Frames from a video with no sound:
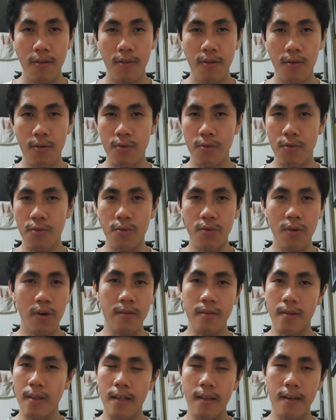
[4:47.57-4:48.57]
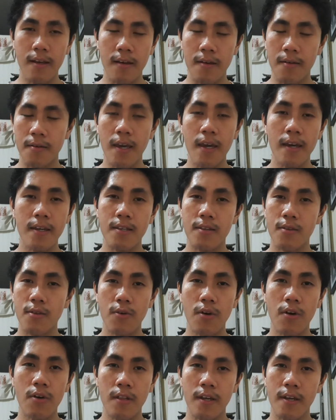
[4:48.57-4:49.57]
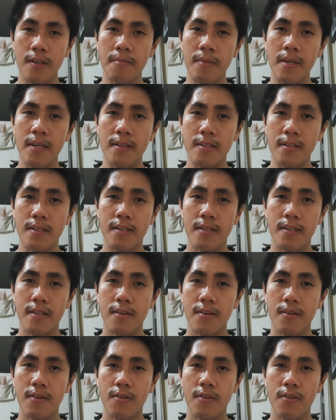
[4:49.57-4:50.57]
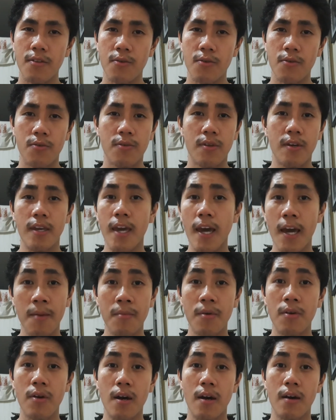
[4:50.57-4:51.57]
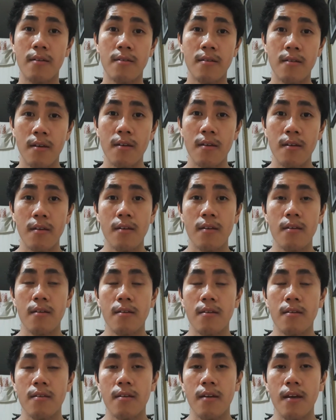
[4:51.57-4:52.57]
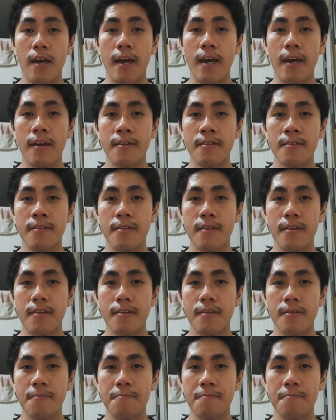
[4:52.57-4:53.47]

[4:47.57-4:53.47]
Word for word: through on uh, yes through online means through the camera and